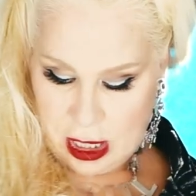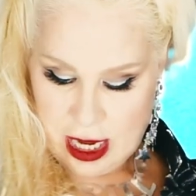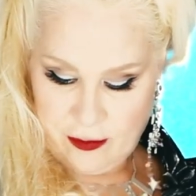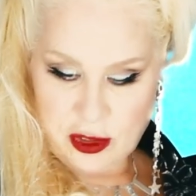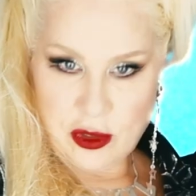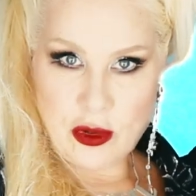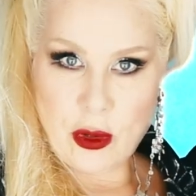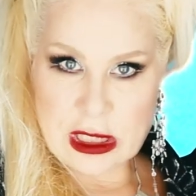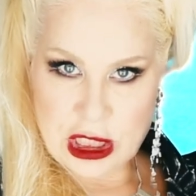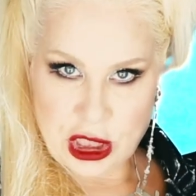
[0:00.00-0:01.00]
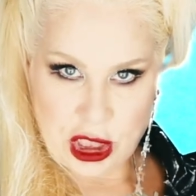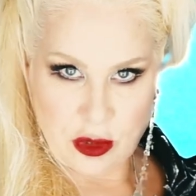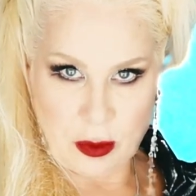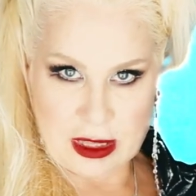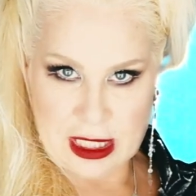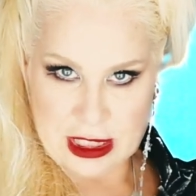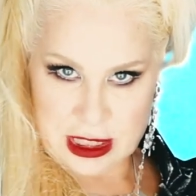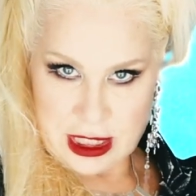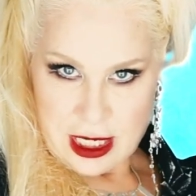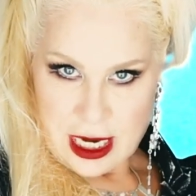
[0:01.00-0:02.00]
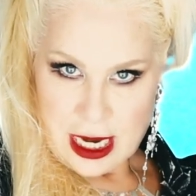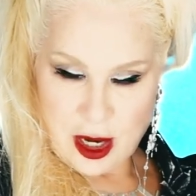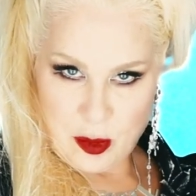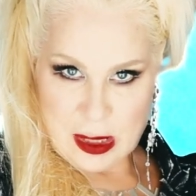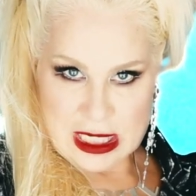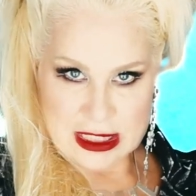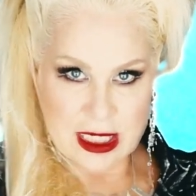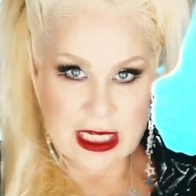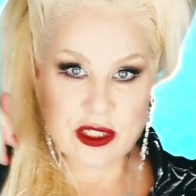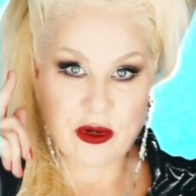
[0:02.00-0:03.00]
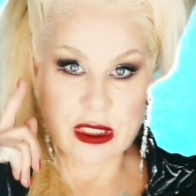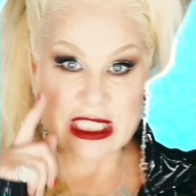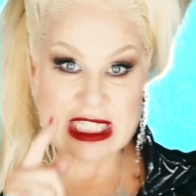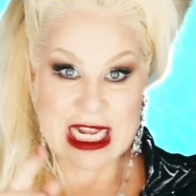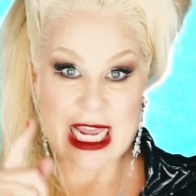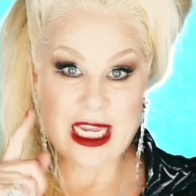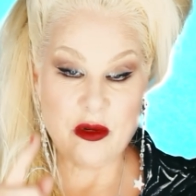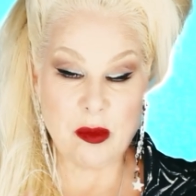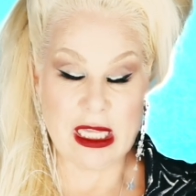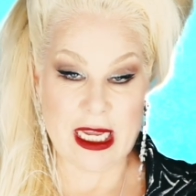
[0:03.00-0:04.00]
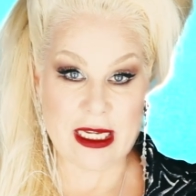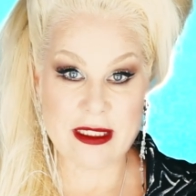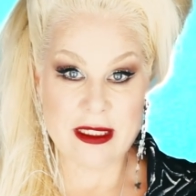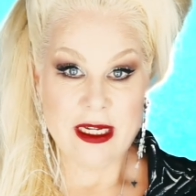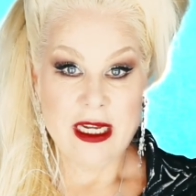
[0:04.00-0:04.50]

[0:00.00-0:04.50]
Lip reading: whatever you're going to do with this hairpiece, it's going to stay in place.